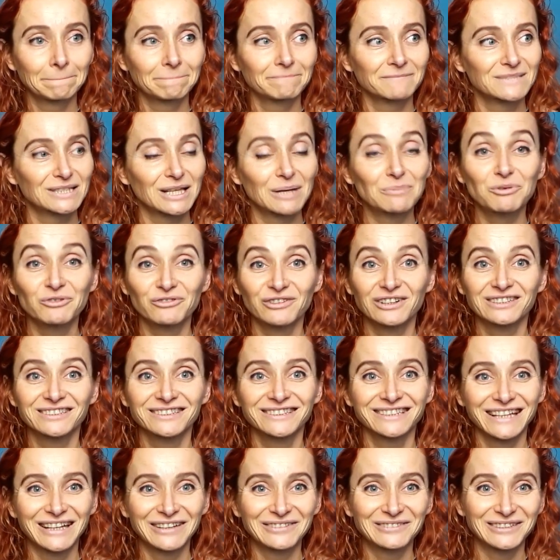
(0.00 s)
some of
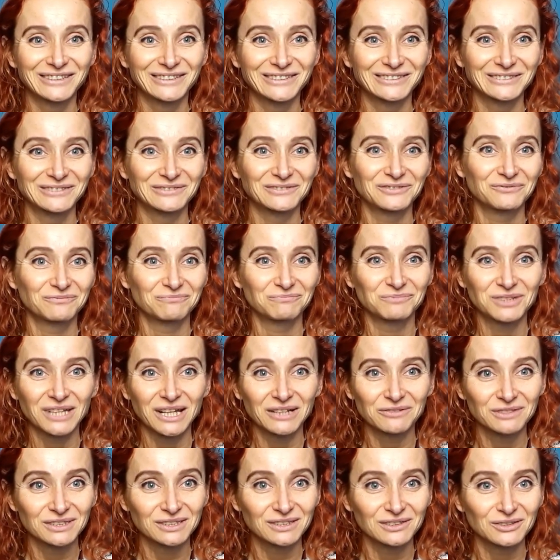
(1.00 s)
us have a lot of
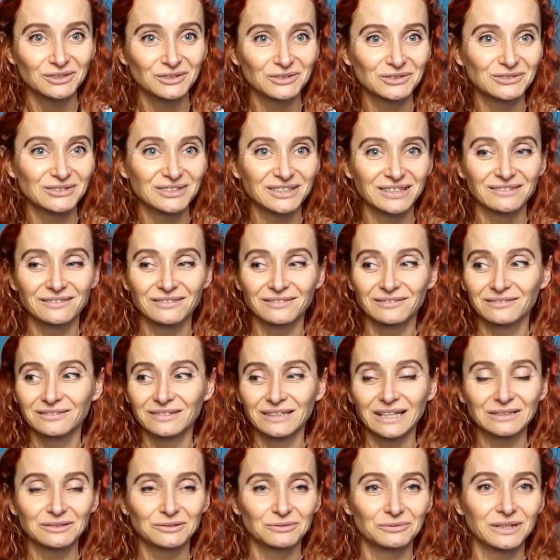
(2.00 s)
charity dues and
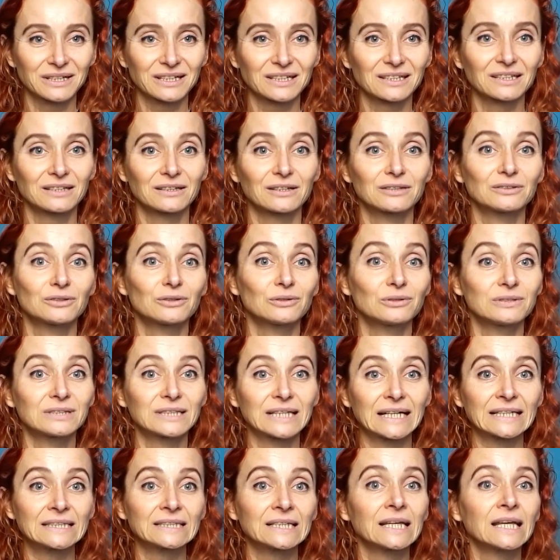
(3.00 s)
networking and all
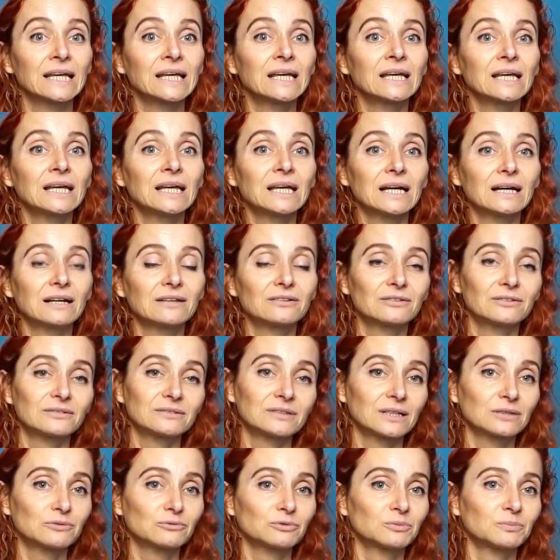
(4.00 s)
that. I thought
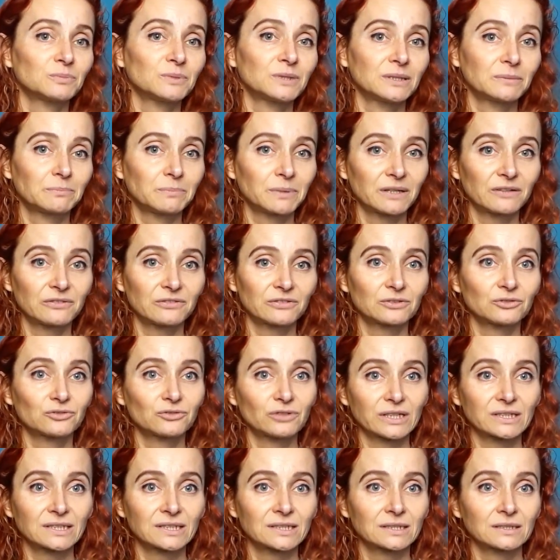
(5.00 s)
that would be a perfect
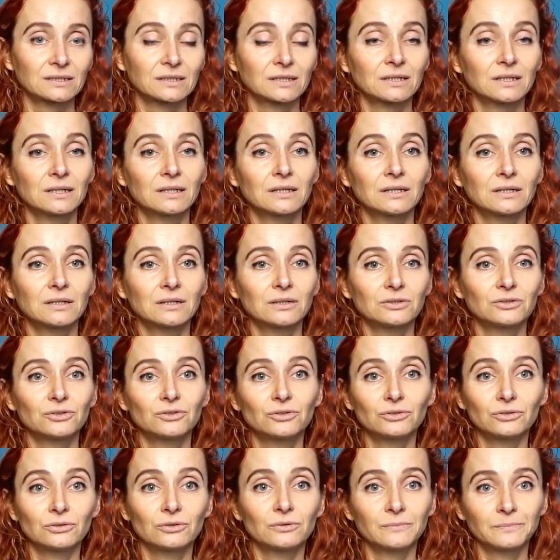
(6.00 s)
dress
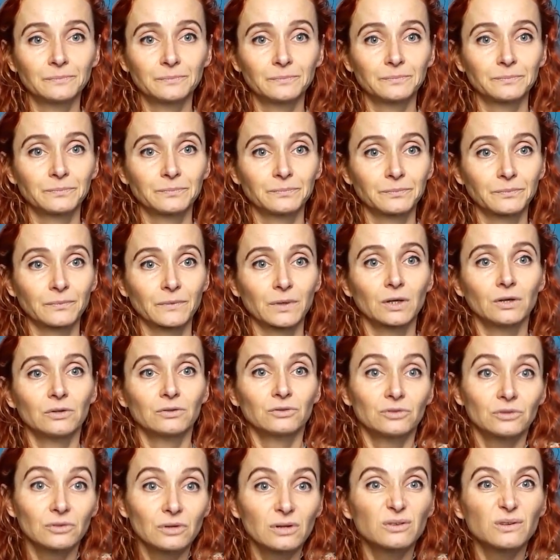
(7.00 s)
to
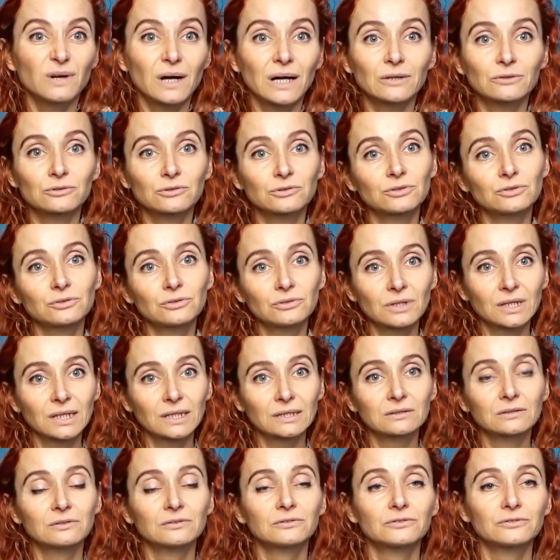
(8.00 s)
go out, to
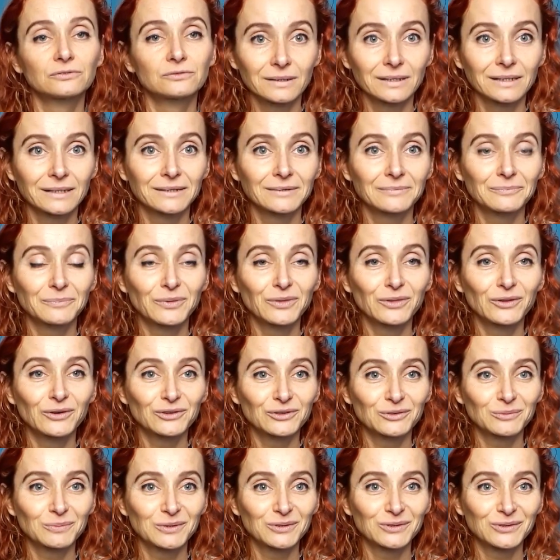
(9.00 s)
kind of
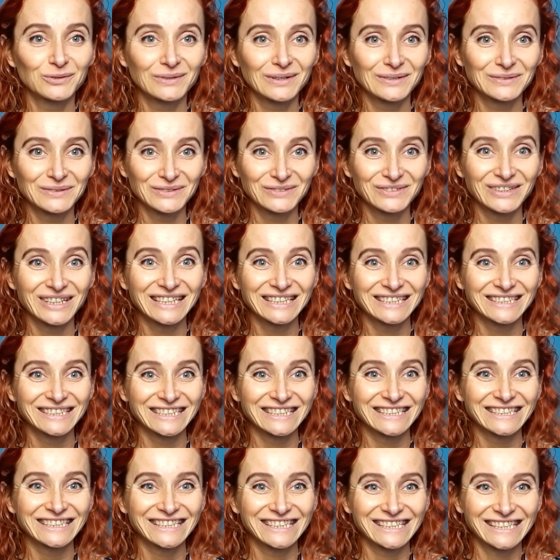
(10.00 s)
not be too
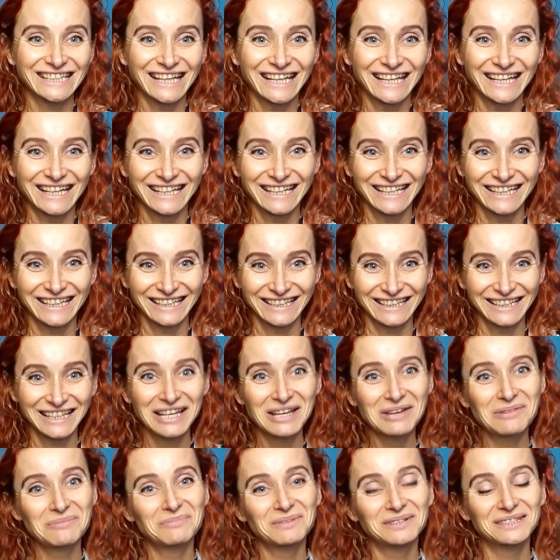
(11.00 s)
outrageous,
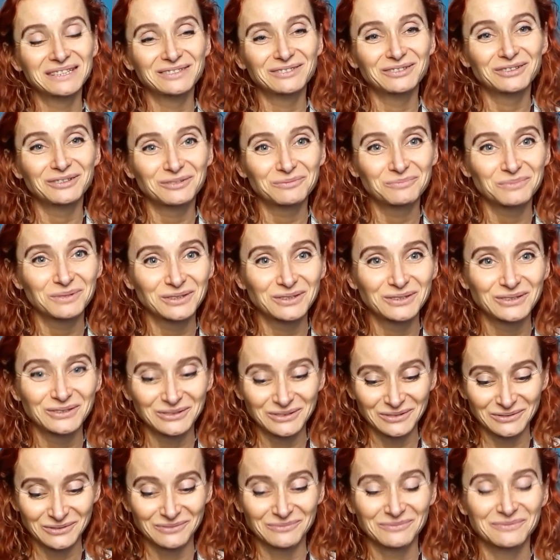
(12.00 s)
but not be
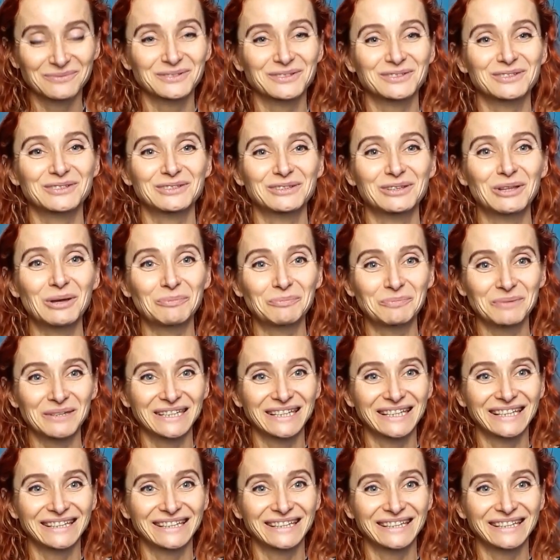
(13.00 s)
too sloppy